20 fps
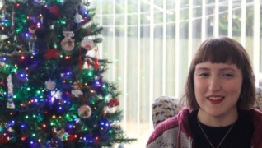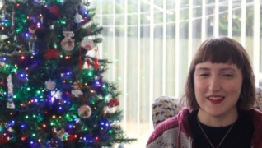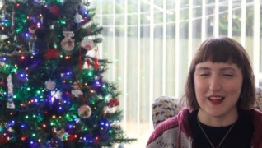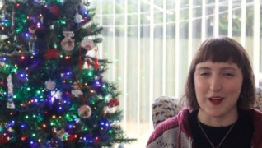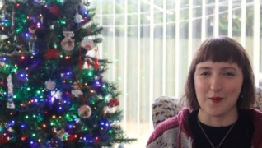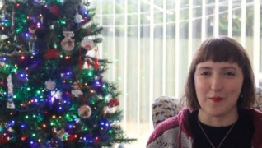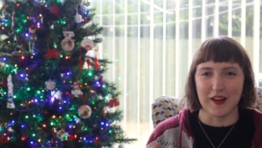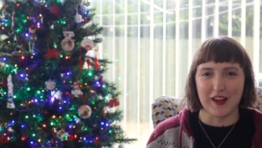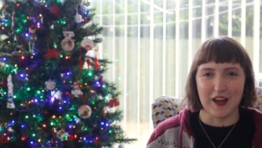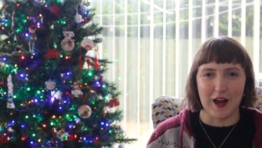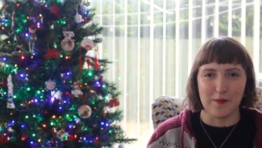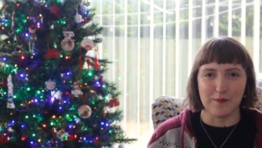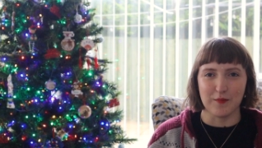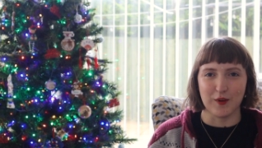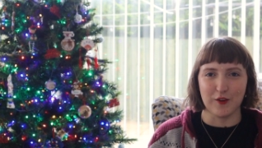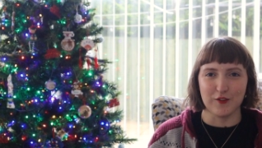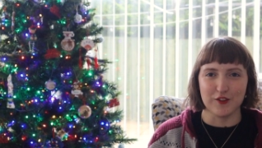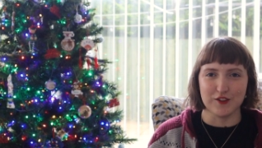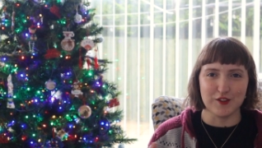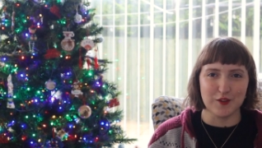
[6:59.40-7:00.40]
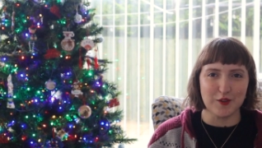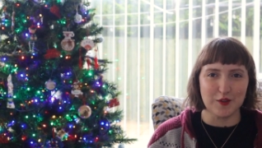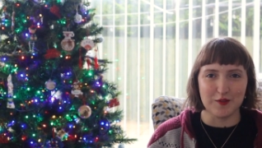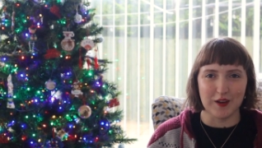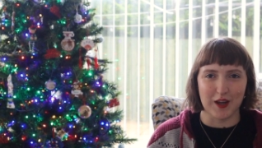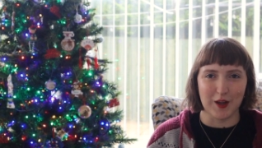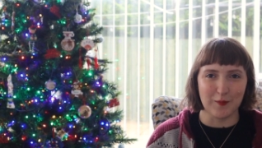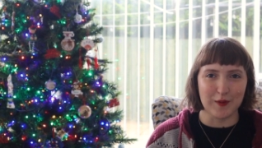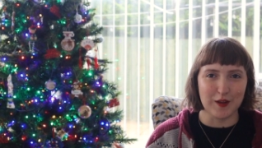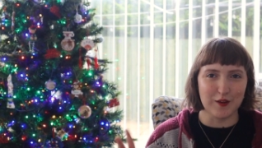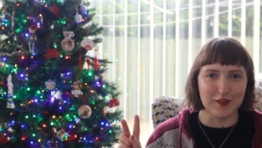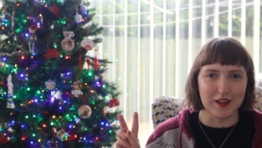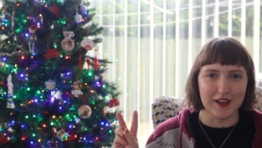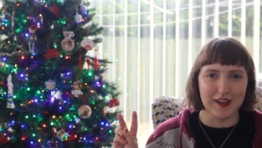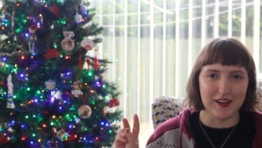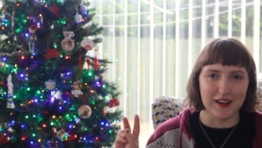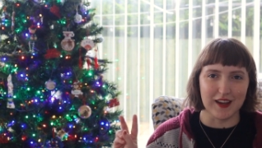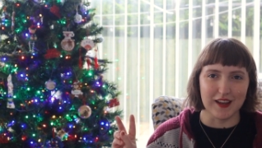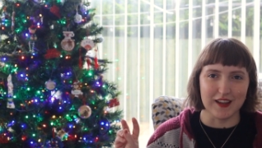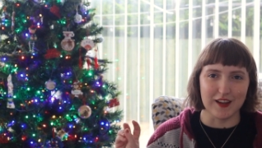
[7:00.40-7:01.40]
like, my camera was notifying me of
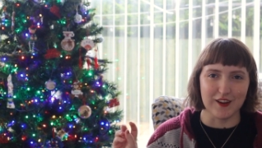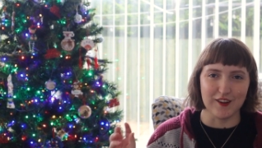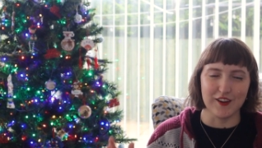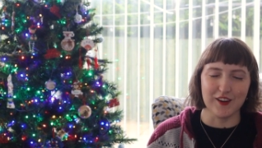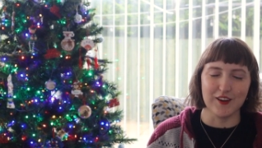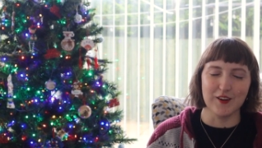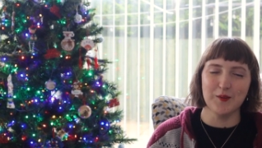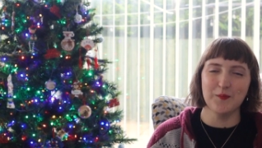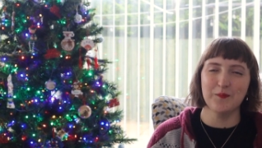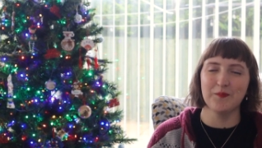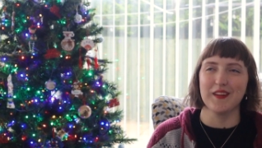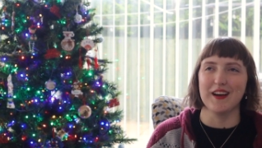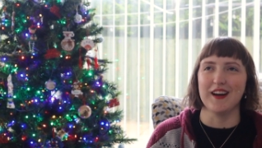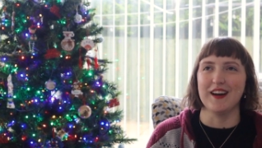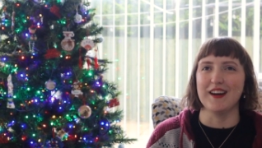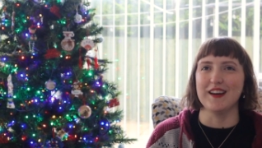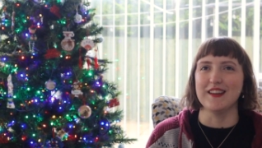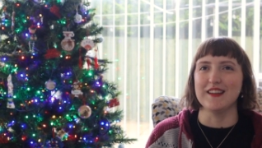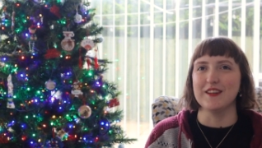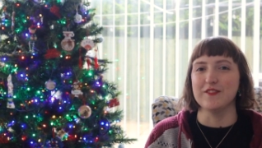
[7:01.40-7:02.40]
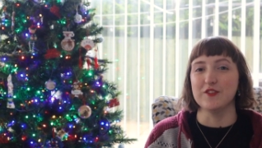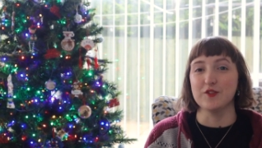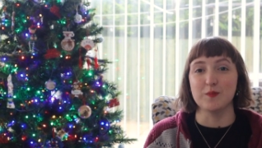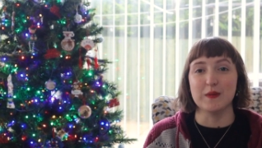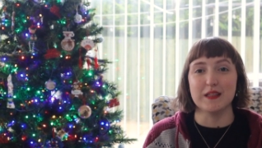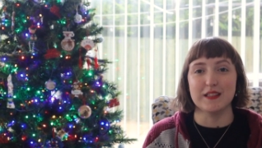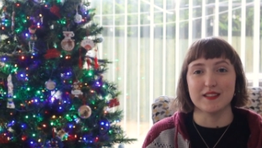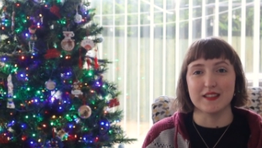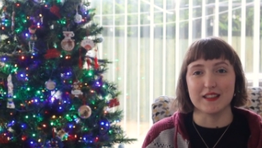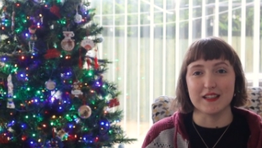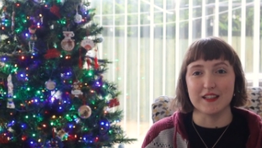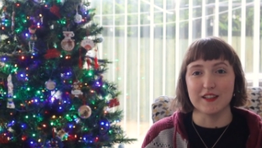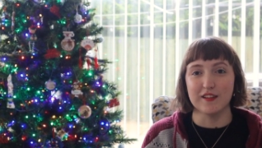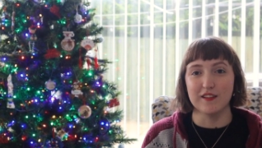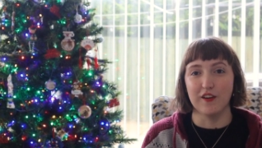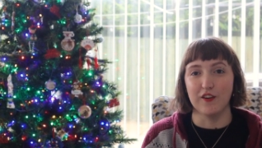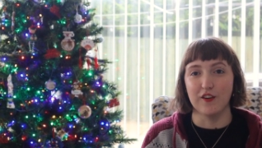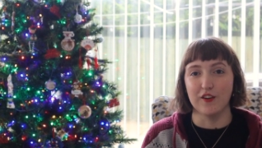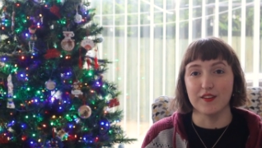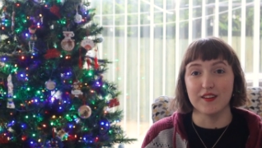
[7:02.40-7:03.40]
like a year ago, and it was me
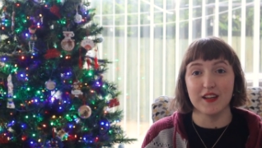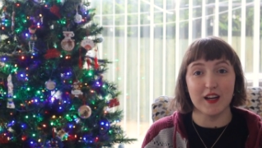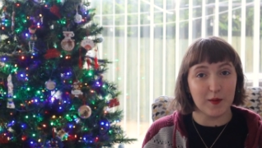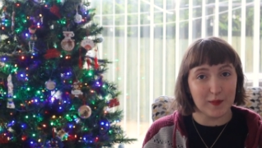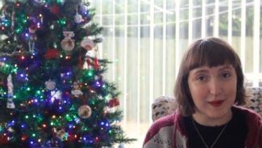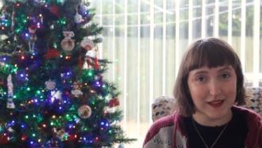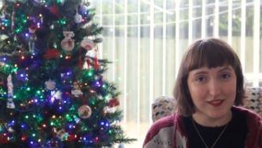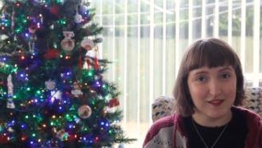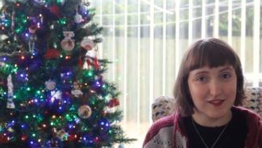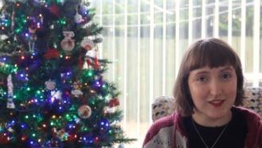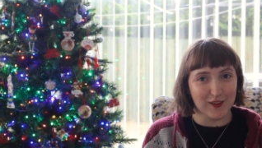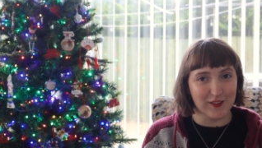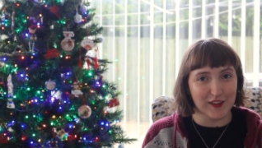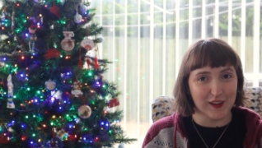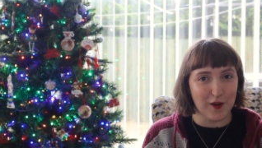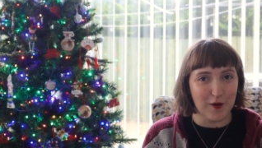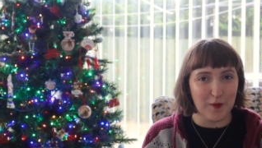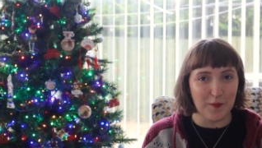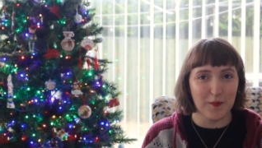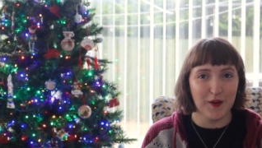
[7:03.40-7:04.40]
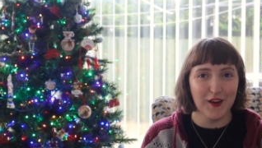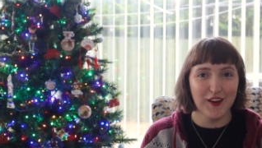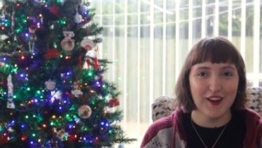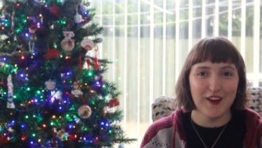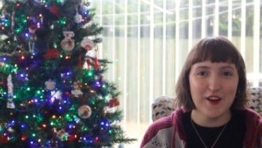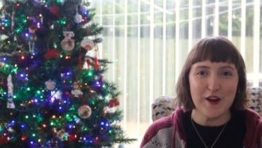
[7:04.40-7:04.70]
sitting on the airplane traveling home